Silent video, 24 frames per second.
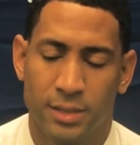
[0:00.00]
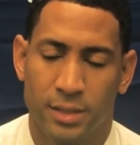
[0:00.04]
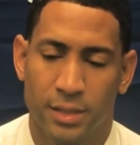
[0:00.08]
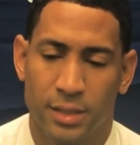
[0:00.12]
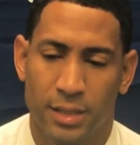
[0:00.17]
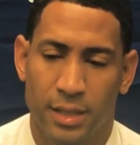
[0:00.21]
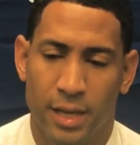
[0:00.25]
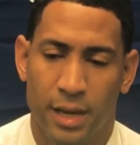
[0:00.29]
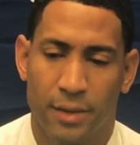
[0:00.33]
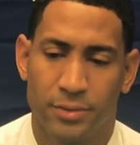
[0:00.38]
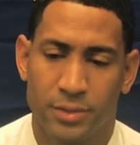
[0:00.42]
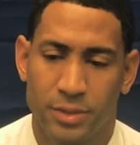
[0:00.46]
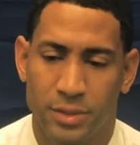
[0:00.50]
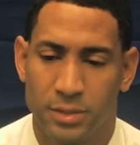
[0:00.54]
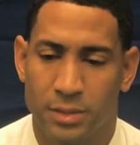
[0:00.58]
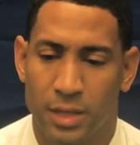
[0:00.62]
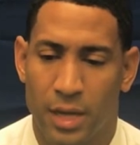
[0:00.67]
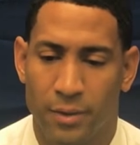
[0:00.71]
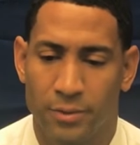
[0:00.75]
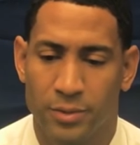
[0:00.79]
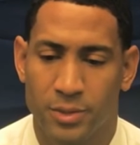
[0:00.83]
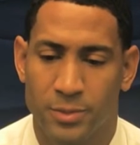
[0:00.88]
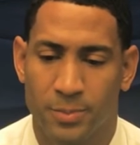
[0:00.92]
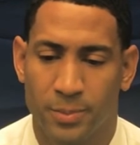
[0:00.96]
And, and I was
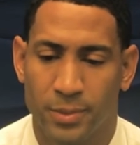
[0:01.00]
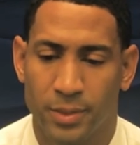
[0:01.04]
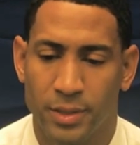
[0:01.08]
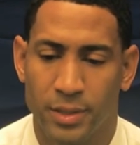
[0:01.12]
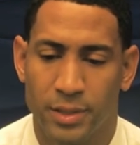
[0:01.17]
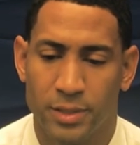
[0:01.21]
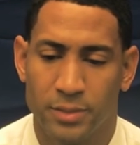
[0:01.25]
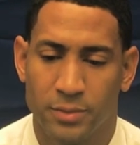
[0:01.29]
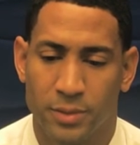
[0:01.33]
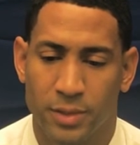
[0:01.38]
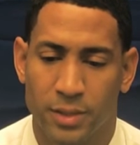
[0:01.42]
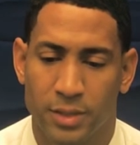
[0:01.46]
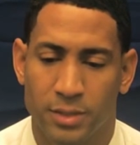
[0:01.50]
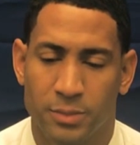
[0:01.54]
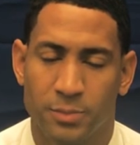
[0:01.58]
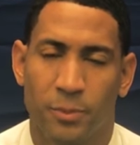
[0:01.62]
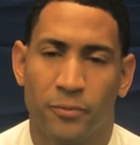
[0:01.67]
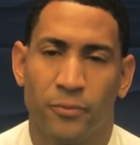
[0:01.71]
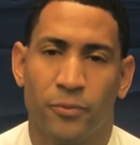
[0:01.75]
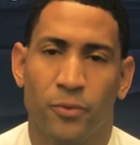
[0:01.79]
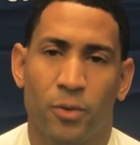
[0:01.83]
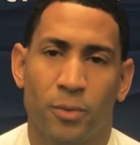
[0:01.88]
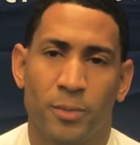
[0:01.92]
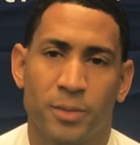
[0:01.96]
I was pleased with his
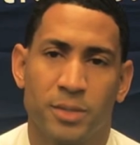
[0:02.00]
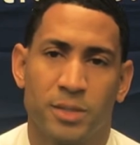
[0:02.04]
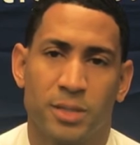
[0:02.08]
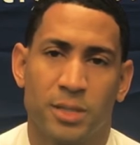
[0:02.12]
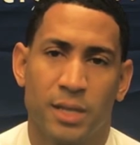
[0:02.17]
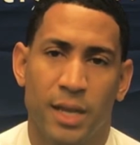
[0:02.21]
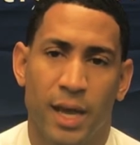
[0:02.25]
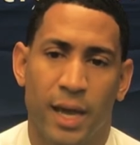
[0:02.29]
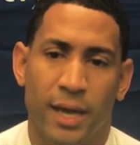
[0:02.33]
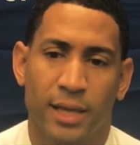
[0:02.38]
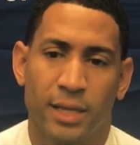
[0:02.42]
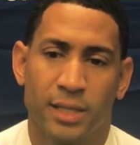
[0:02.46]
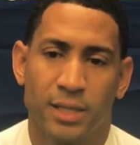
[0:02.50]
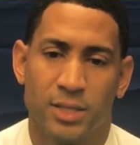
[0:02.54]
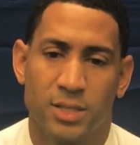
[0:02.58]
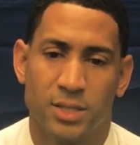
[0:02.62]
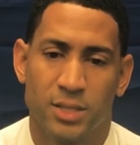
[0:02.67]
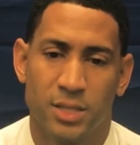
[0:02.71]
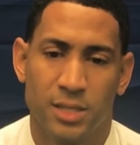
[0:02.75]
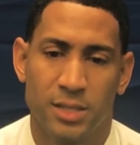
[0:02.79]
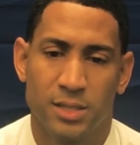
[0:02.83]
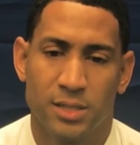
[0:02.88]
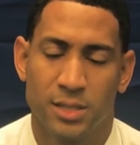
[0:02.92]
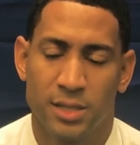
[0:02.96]
performance tonight in the
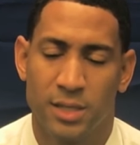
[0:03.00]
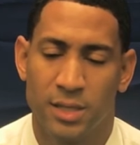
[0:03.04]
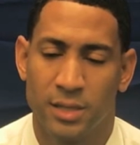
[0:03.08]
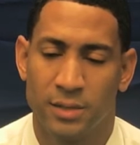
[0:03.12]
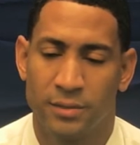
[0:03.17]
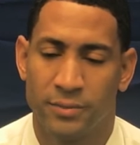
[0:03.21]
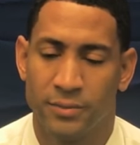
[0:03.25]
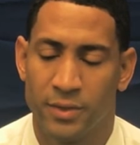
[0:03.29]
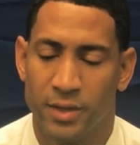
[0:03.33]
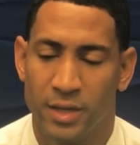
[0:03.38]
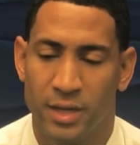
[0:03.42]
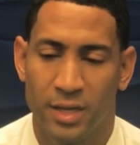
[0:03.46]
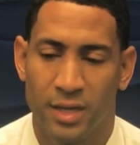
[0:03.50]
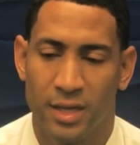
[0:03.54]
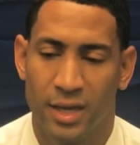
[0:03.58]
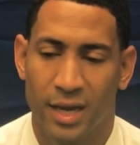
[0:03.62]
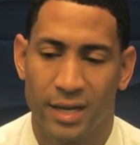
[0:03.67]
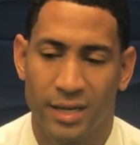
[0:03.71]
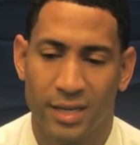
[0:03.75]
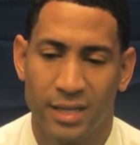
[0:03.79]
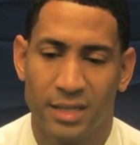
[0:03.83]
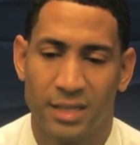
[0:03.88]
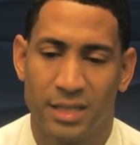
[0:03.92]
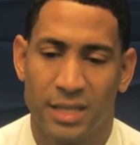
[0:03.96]
sense of
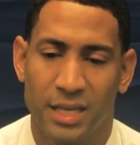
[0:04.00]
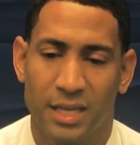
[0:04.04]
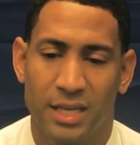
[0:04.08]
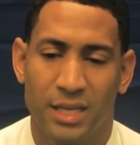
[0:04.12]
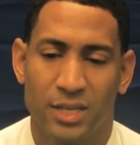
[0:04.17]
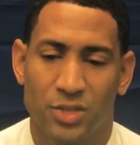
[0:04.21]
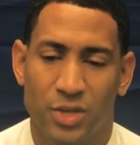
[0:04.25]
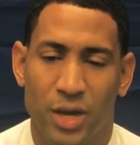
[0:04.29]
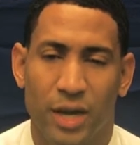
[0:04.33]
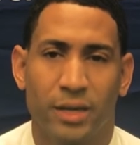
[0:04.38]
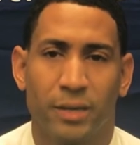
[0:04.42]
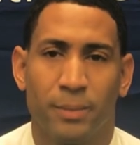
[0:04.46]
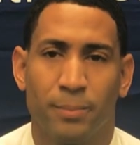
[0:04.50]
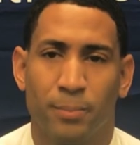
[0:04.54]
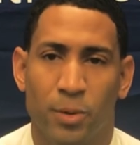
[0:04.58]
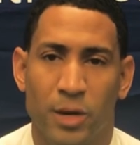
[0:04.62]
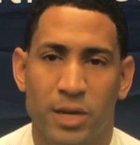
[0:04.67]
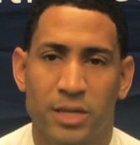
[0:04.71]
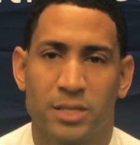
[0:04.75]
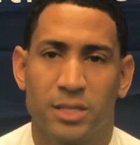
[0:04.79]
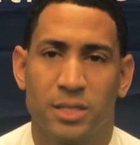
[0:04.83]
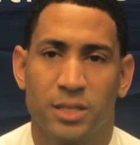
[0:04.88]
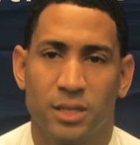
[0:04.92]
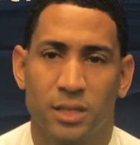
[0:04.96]
I didn't think he tried to
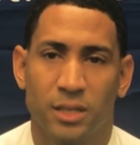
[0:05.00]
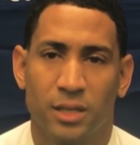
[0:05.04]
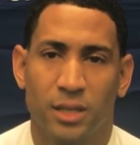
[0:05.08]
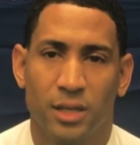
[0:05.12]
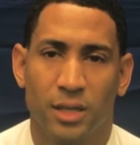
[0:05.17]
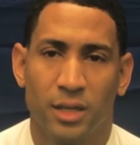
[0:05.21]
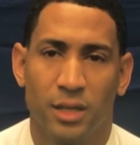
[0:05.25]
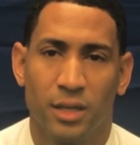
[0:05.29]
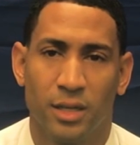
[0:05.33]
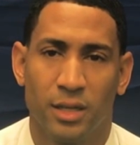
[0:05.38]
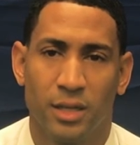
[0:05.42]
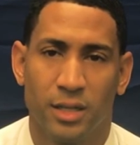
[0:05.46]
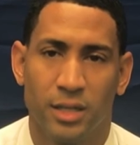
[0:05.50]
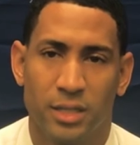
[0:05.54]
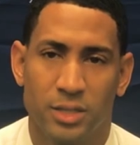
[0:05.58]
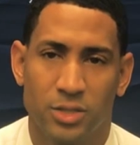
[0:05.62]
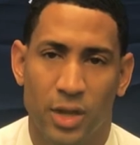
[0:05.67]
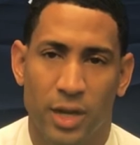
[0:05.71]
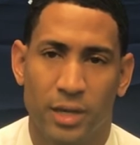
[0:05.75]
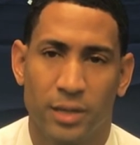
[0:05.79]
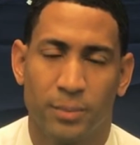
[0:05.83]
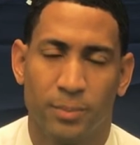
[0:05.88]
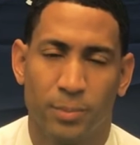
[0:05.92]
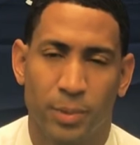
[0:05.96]
press it. He
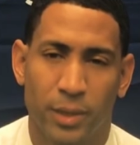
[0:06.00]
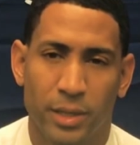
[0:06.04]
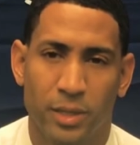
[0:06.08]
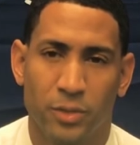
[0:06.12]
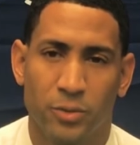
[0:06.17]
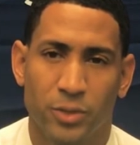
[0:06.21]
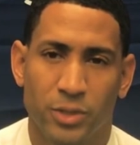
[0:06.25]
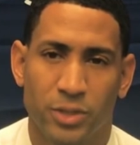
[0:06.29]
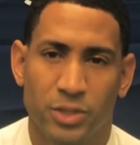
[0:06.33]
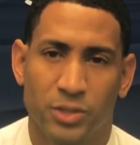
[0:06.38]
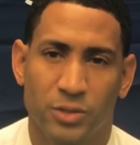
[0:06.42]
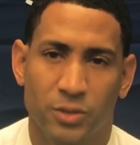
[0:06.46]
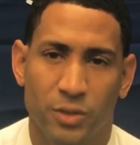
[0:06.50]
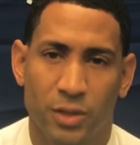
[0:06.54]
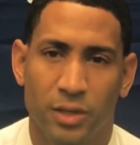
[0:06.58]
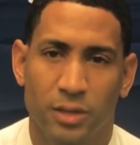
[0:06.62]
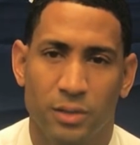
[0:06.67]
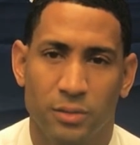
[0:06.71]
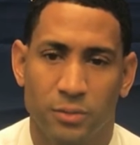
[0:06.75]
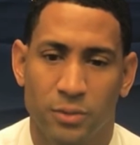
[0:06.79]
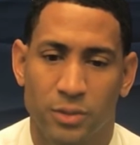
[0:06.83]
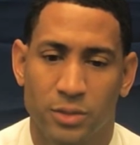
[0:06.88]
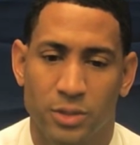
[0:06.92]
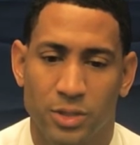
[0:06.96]
tried to play to his
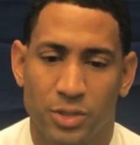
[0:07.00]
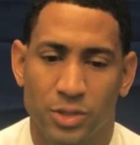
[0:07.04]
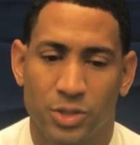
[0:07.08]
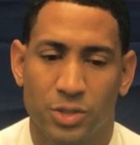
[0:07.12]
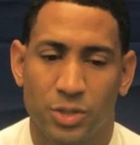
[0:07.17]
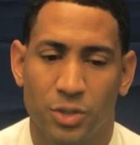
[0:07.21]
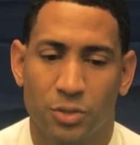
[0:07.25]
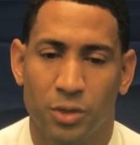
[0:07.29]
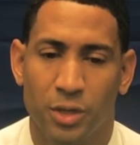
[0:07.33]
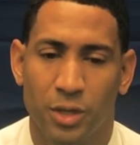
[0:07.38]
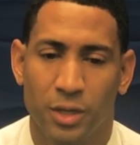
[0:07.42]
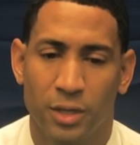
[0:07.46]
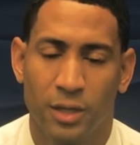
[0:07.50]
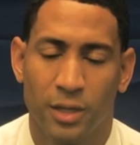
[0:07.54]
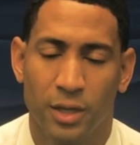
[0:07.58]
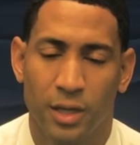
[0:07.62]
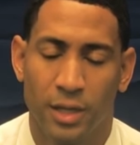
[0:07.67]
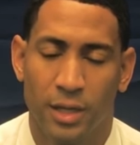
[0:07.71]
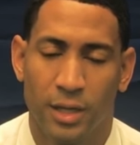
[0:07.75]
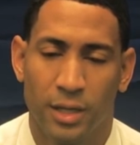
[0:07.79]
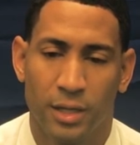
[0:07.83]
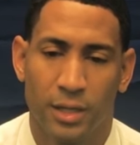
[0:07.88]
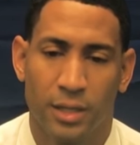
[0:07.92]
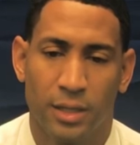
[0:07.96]
strength, which is shooting
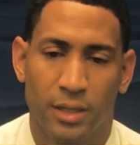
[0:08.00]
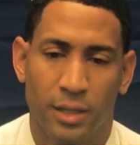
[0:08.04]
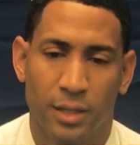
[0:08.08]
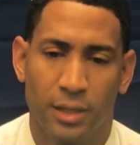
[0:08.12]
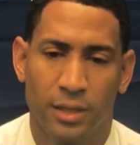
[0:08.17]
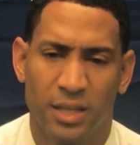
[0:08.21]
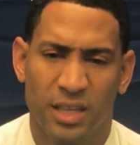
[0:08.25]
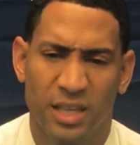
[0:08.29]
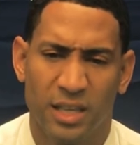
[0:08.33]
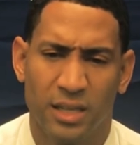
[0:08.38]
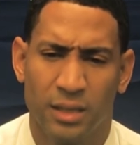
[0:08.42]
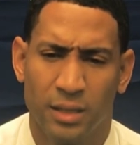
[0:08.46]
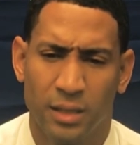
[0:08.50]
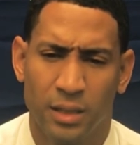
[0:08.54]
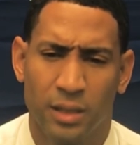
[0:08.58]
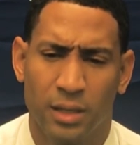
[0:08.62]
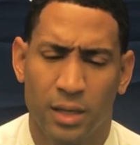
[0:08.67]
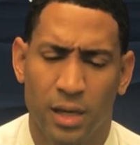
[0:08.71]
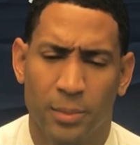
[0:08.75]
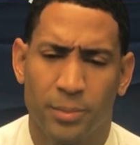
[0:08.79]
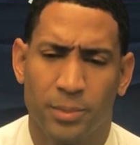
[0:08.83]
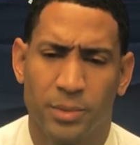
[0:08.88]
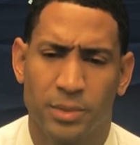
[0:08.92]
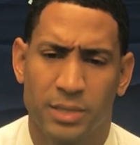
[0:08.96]
and, and then a
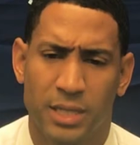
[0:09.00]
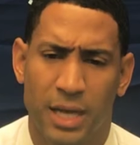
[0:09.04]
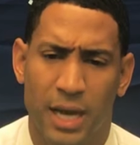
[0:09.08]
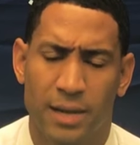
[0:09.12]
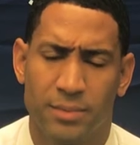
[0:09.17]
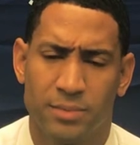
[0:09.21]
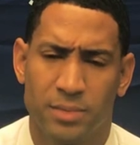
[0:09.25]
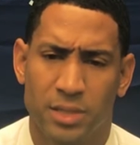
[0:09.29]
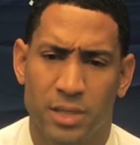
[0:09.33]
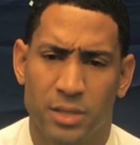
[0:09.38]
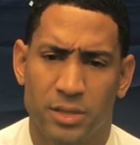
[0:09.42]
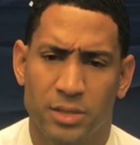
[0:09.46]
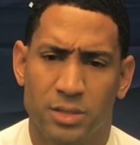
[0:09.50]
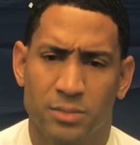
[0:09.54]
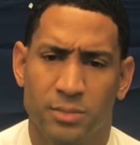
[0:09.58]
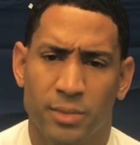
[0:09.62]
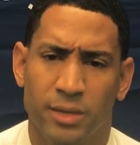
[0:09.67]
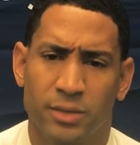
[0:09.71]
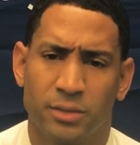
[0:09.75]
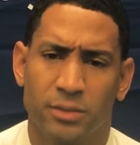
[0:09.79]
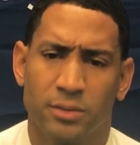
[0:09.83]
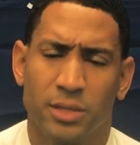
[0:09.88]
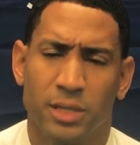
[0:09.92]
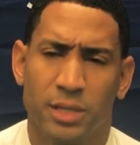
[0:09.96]
couple times there, some
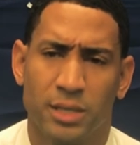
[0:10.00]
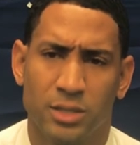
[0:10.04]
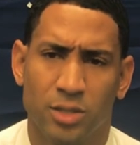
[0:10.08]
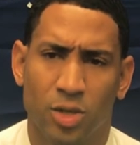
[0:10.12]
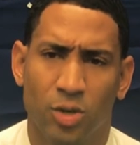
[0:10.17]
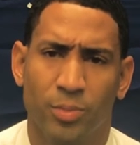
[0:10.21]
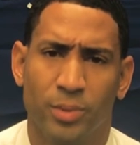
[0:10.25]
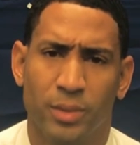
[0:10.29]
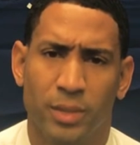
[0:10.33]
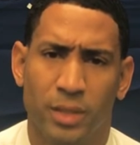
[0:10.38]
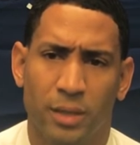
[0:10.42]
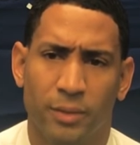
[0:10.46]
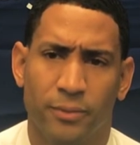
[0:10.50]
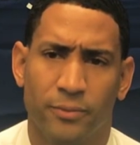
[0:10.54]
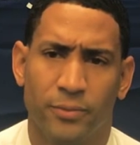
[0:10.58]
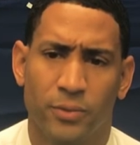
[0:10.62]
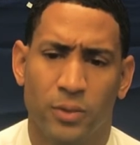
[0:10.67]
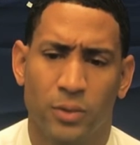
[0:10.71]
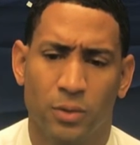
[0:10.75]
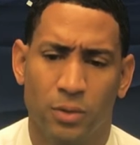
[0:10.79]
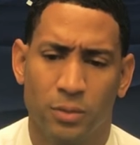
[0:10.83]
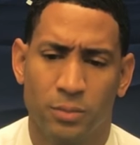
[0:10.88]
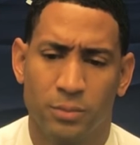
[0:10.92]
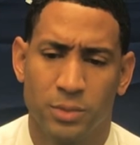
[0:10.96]
other things opened up
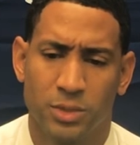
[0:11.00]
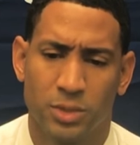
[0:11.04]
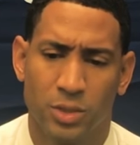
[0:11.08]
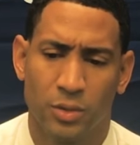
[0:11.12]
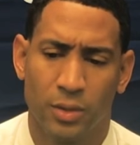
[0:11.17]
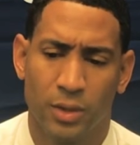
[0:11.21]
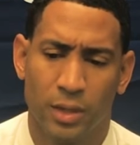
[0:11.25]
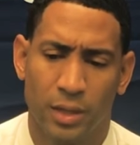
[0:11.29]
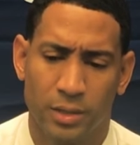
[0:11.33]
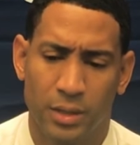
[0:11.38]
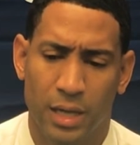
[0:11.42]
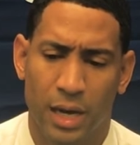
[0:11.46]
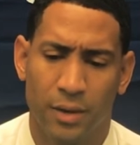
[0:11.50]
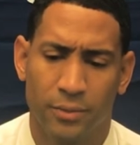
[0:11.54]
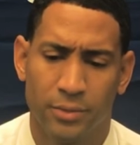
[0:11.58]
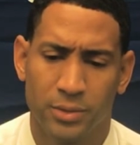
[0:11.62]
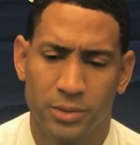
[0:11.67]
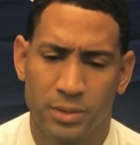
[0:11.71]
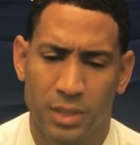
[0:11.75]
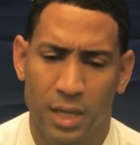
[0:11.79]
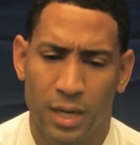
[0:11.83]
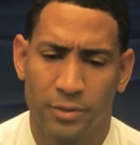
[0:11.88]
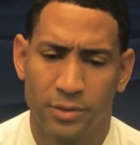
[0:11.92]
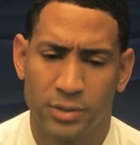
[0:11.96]
for him. So I, I
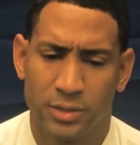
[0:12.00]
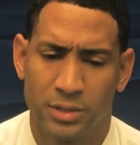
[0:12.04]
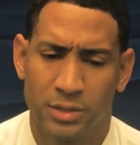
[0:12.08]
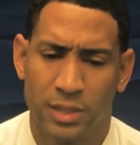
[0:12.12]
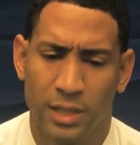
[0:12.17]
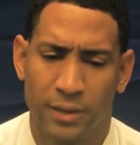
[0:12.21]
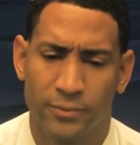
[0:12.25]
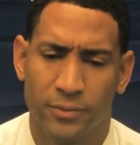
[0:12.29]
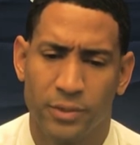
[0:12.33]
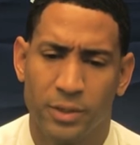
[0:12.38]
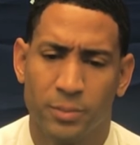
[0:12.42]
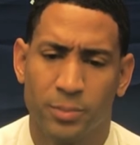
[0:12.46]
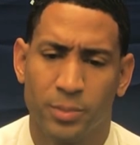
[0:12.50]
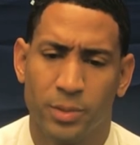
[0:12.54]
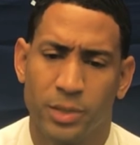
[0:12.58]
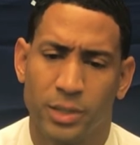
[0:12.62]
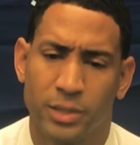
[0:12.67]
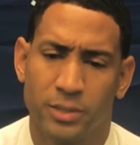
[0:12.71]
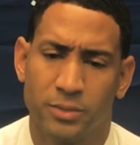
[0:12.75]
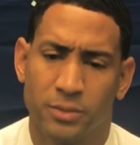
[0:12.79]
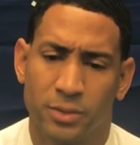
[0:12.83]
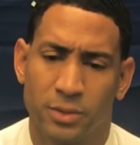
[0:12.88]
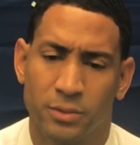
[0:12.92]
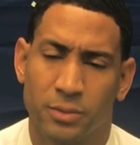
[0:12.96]
was I was definitely
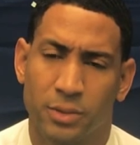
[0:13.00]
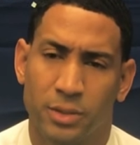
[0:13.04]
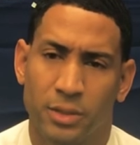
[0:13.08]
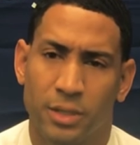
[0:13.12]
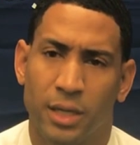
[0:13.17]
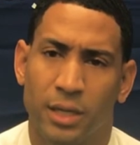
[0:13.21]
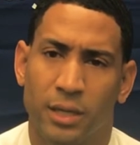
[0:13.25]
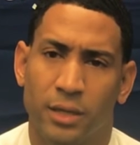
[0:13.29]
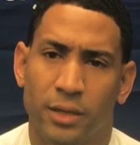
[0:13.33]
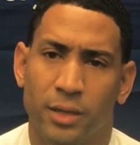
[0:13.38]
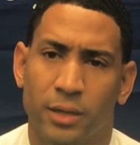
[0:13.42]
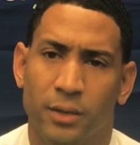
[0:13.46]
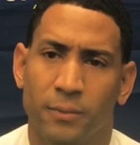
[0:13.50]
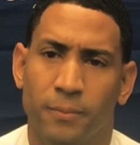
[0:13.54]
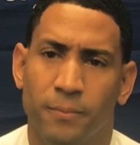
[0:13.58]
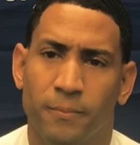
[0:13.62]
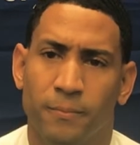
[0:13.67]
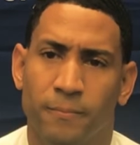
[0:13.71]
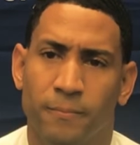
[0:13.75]
pleased with, with Delano.